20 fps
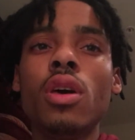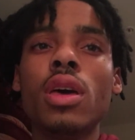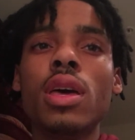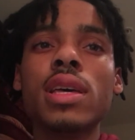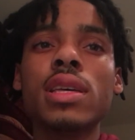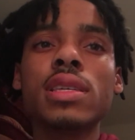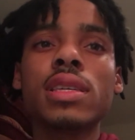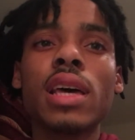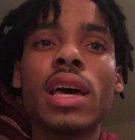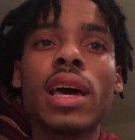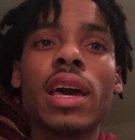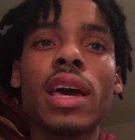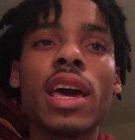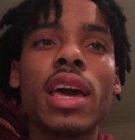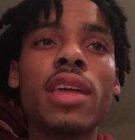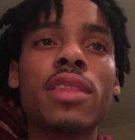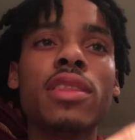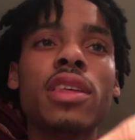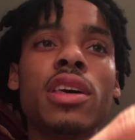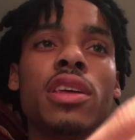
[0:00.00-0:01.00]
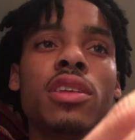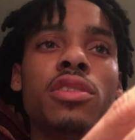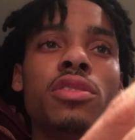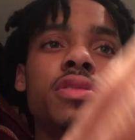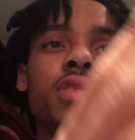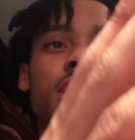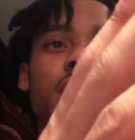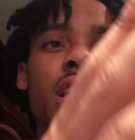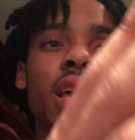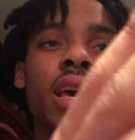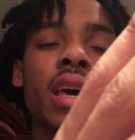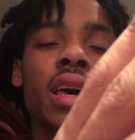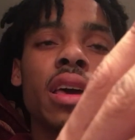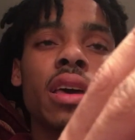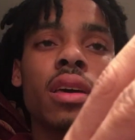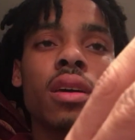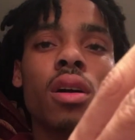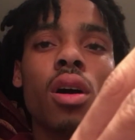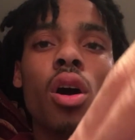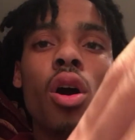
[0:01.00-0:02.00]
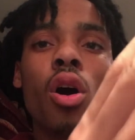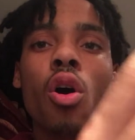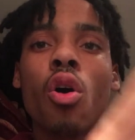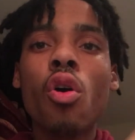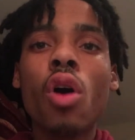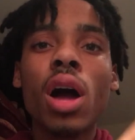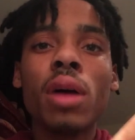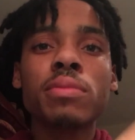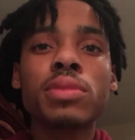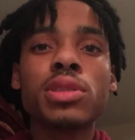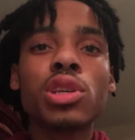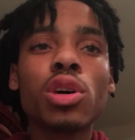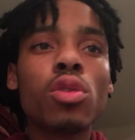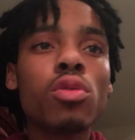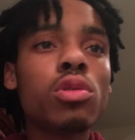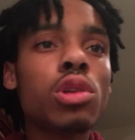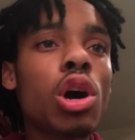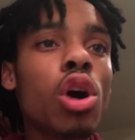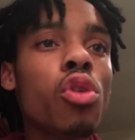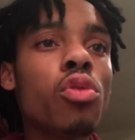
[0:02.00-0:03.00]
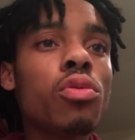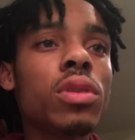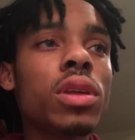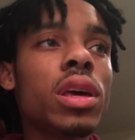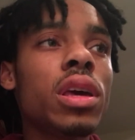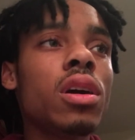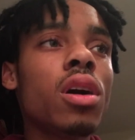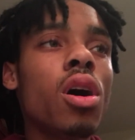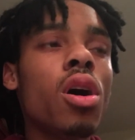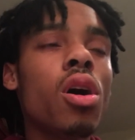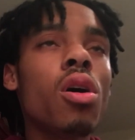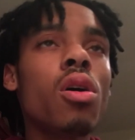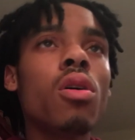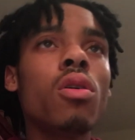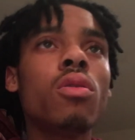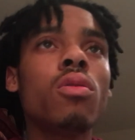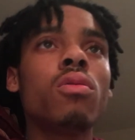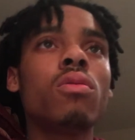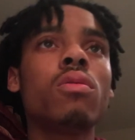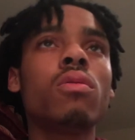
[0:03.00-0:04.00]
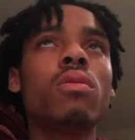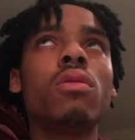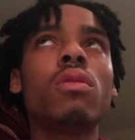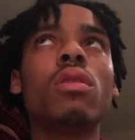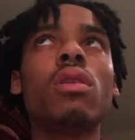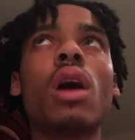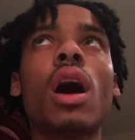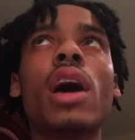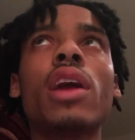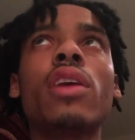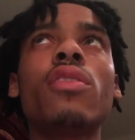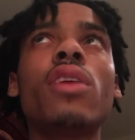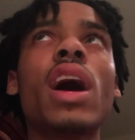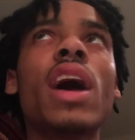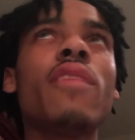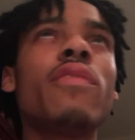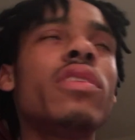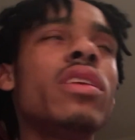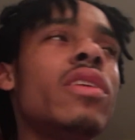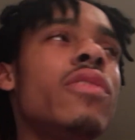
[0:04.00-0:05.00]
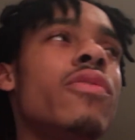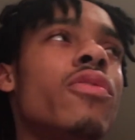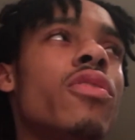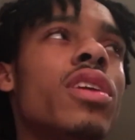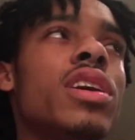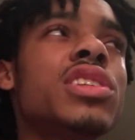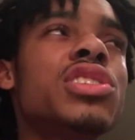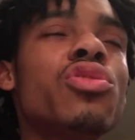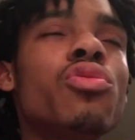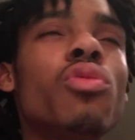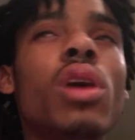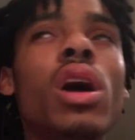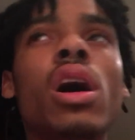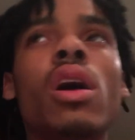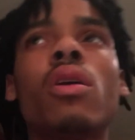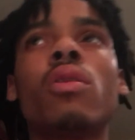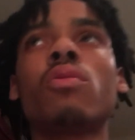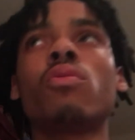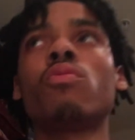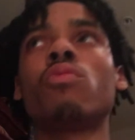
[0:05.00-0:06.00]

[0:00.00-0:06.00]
it's like, and then you say, oh, I'm so lonely, oh, I don't have any friends around.